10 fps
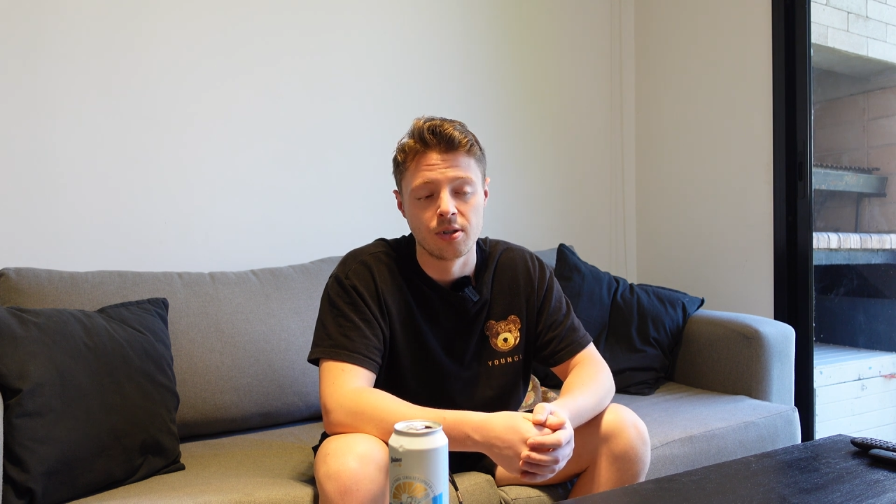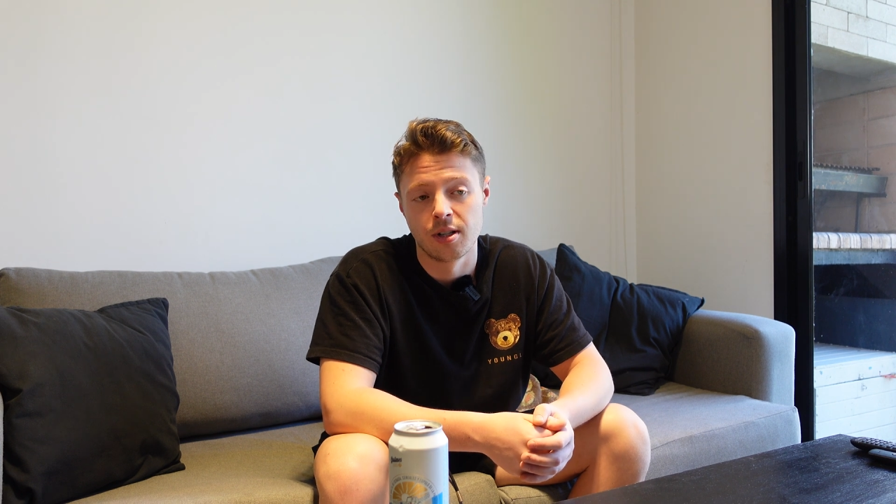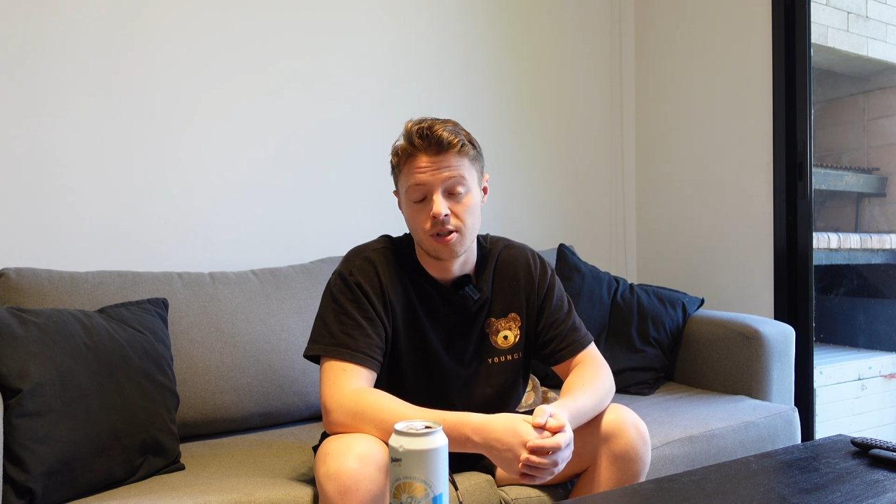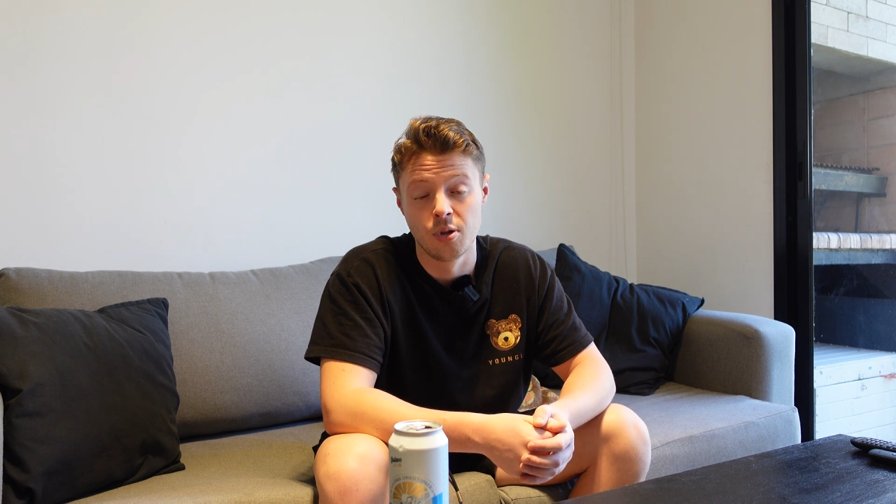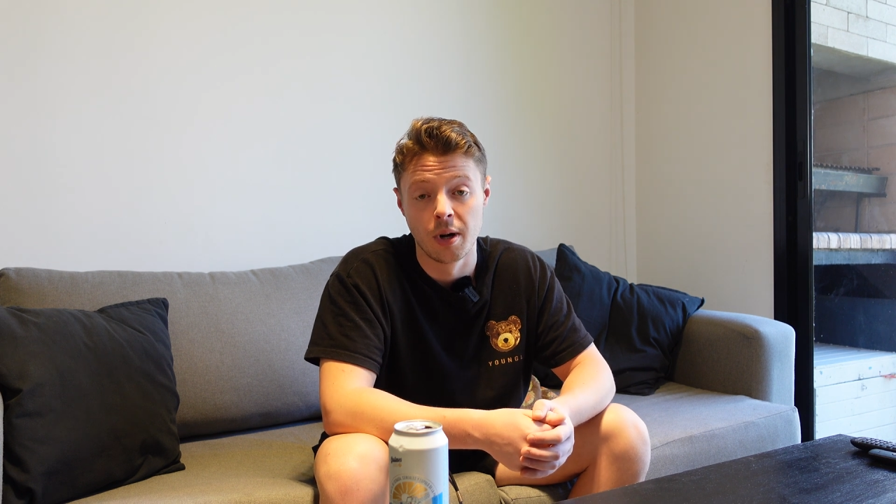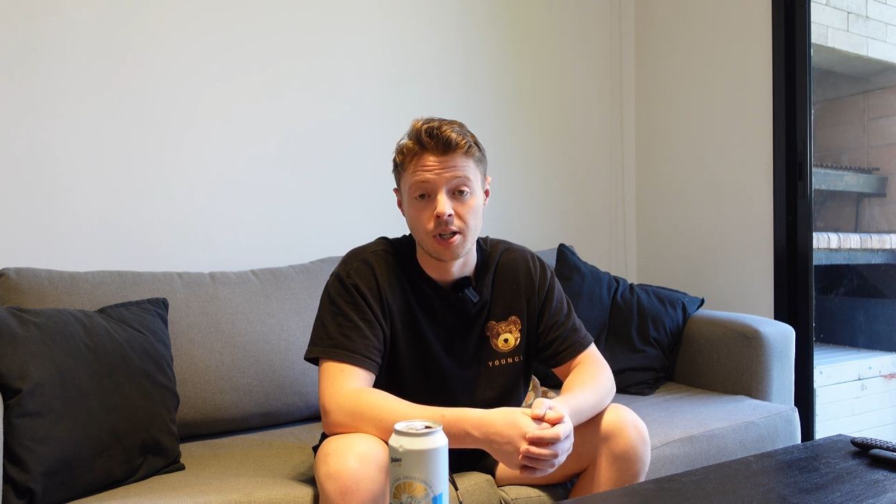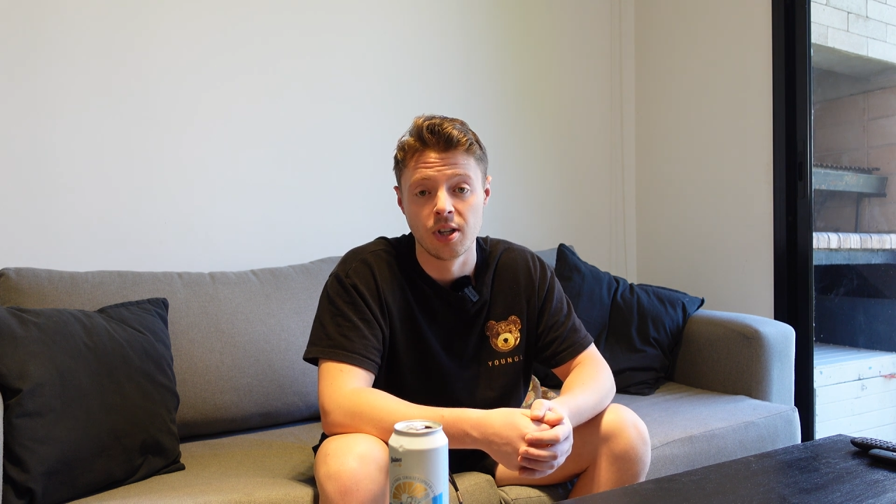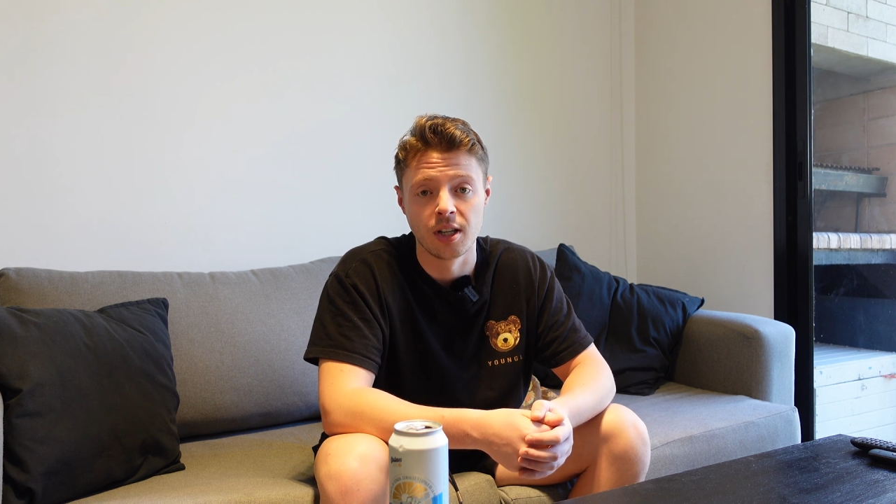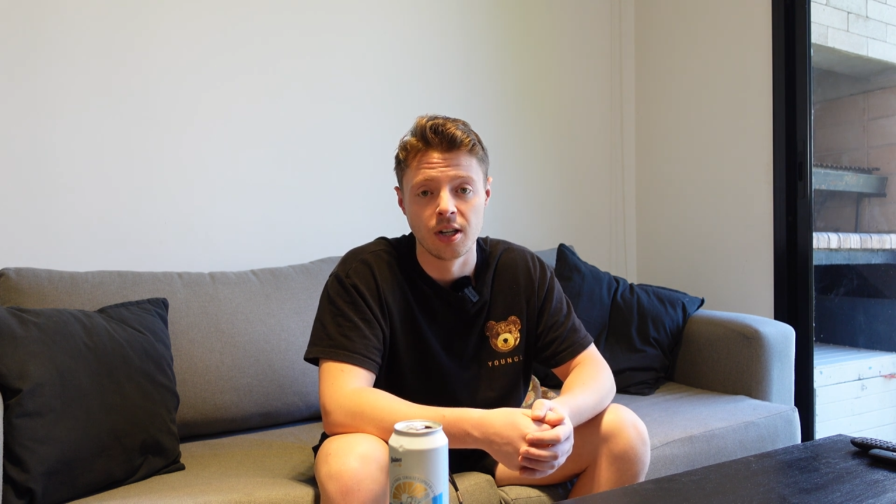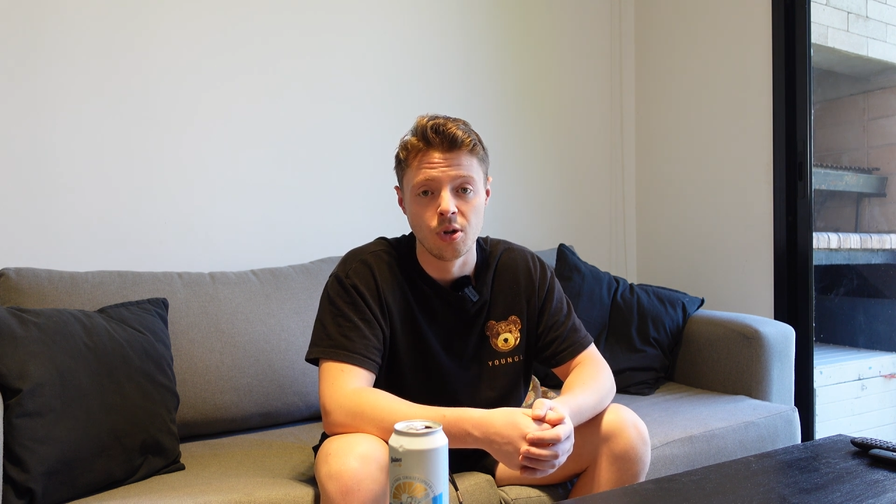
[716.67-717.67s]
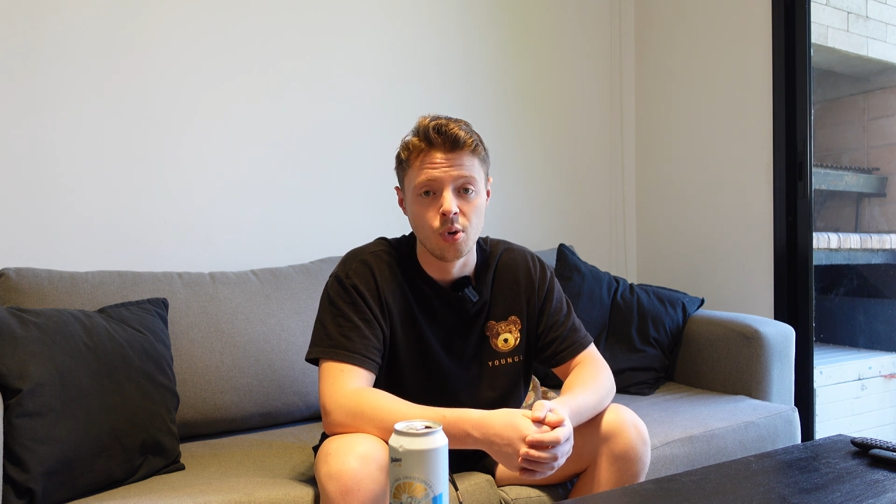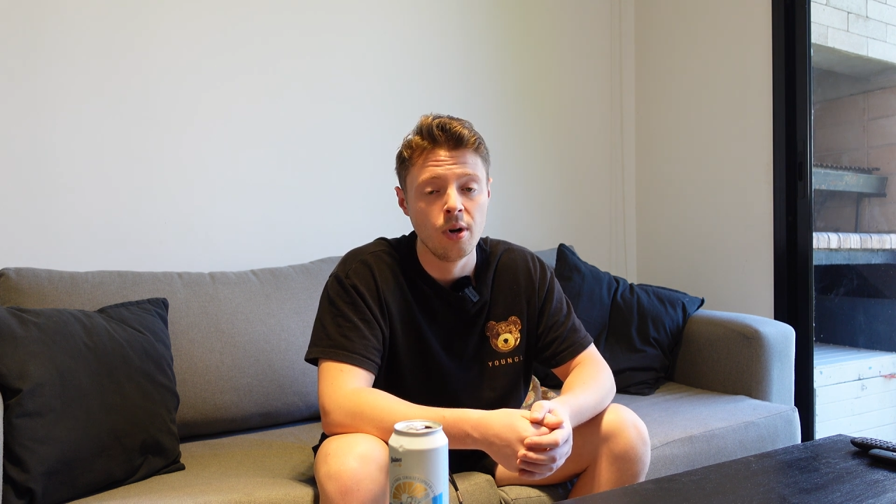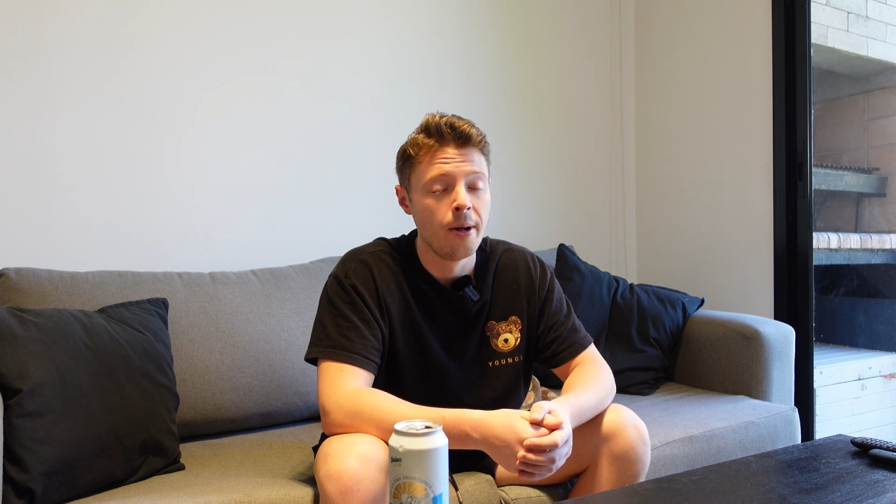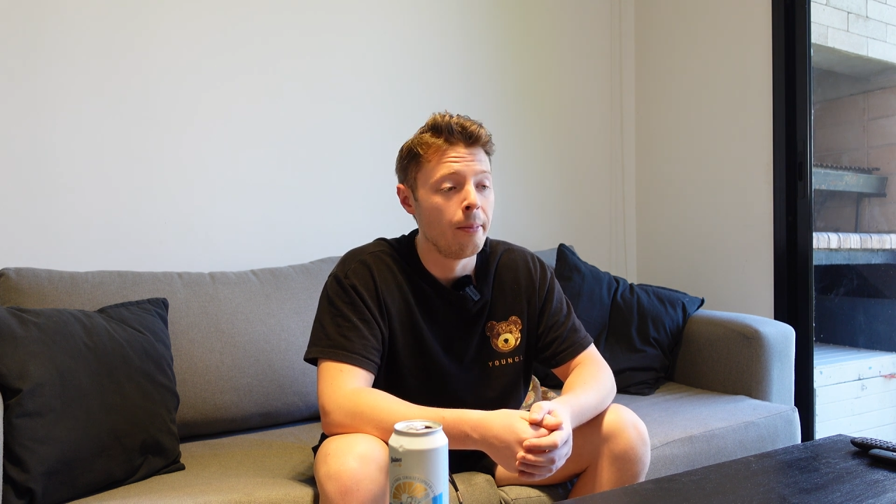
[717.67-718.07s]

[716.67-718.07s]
There's not too much they can do.